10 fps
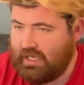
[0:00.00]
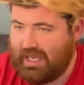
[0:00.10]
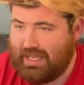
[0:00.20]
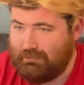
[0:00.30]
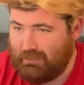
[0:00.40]
I
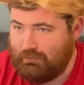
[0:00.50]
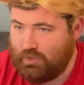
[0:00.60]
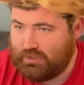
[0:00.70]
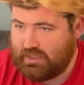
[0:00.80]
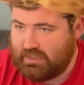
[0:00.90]
hit my
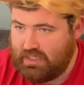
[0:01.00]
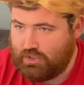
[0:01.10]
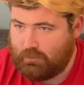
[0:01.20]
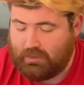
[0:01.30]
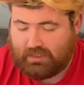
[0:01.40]
music
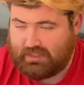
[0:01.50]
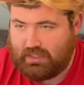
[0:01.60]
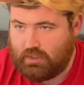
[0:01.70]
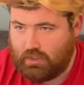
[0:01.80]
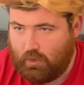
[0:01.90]
teacher because he
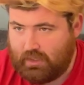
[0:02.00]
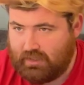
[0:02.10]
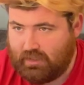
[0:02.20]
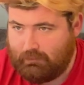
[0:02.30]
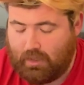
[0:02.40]
didn't know
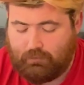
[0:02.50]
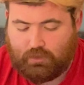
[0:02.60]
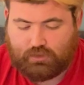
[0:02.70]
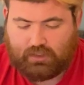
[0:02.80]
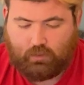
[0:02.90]
anything about music